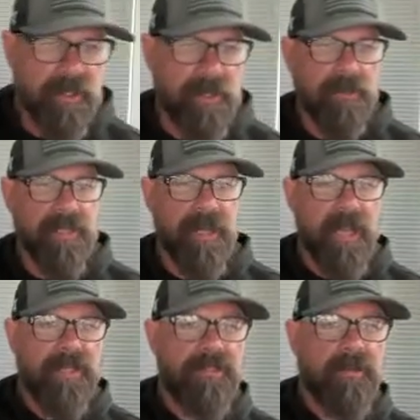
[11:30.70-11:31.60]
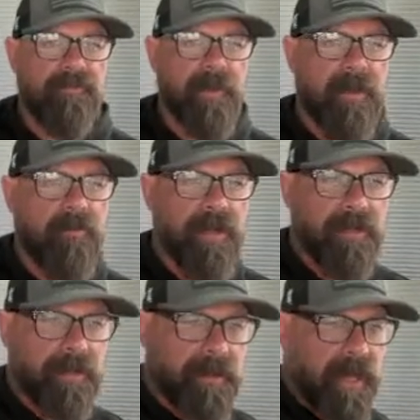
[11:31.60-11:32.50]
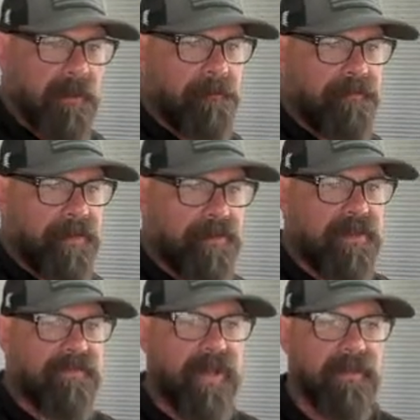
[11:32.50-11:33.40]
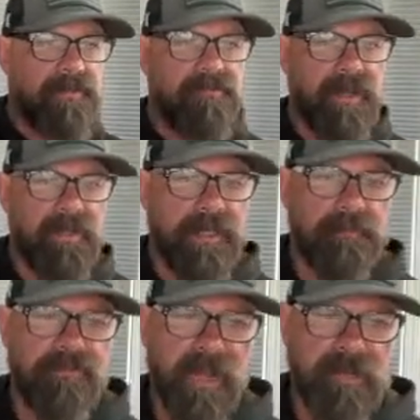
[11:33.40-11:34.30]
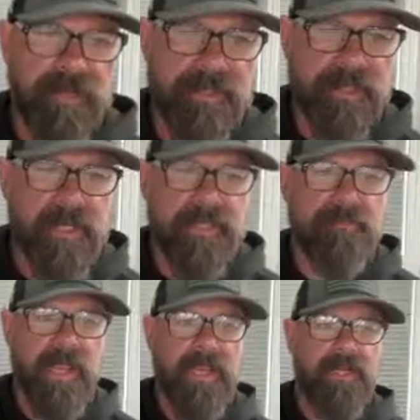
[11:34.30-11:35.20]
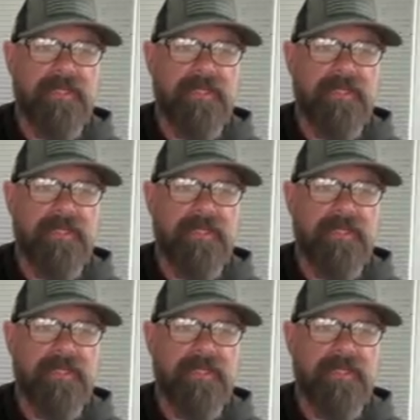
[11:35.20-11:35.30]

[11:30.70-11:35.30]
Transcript: coach at a high school for about 1 year now, using 5-through-1. The progress the kids made is